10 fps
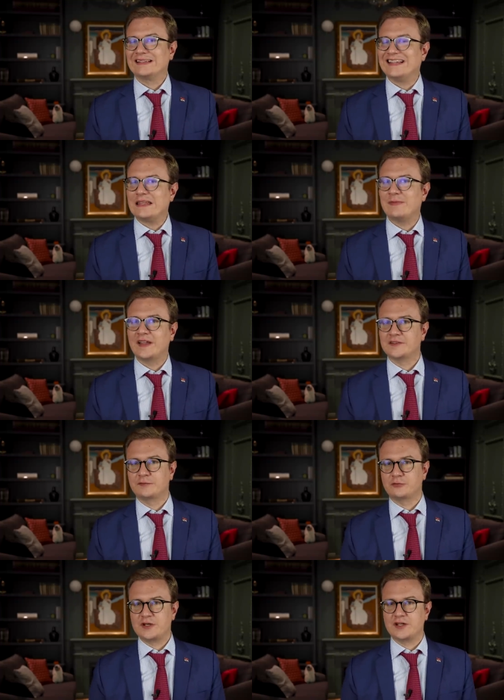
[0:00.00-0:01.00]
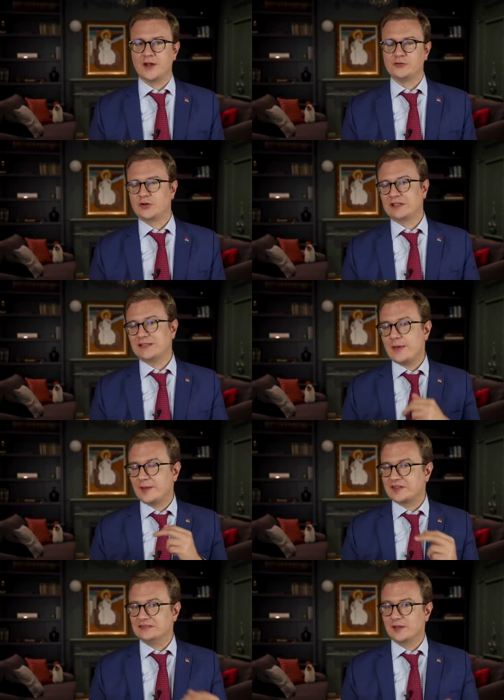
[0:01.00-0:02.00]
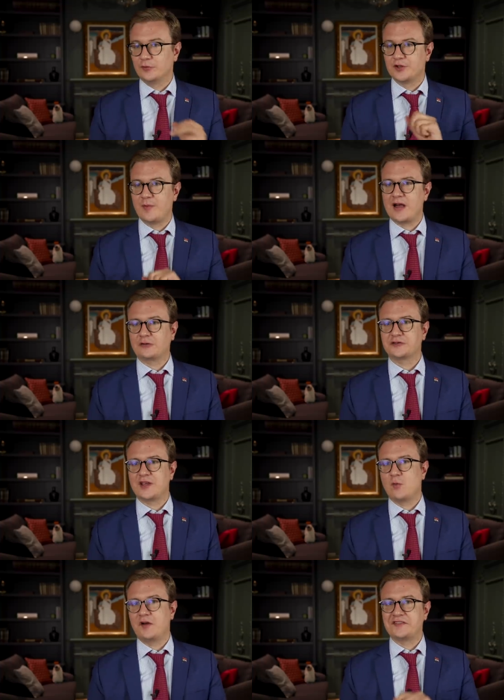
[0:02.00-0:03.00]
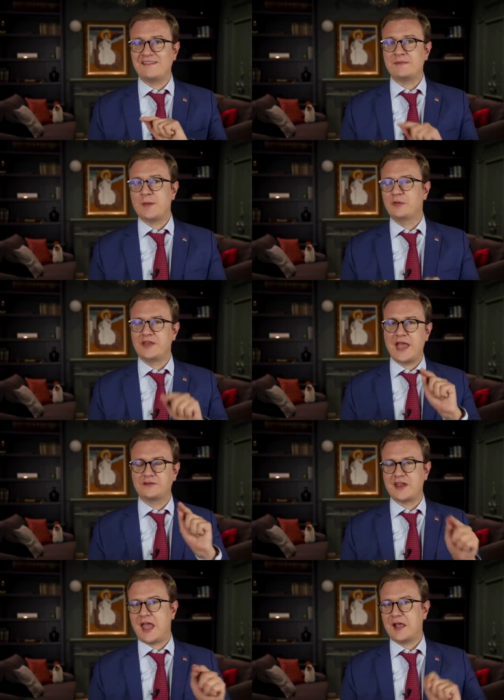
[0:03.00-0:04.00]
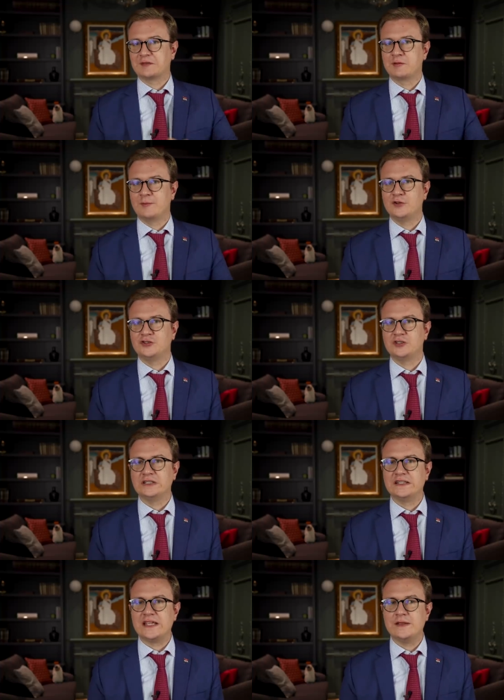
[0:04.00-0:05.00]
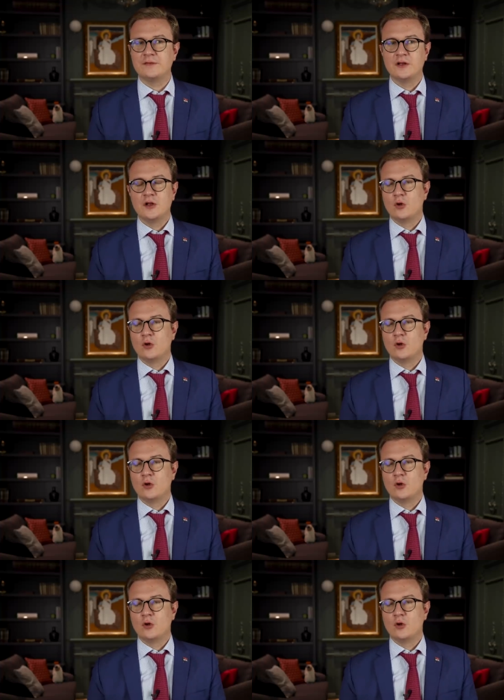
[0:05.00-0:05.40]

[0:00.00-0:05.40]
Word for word: claiming it's a free country, claiming it's a liberal democracy, while telling people they have to ask permission to leave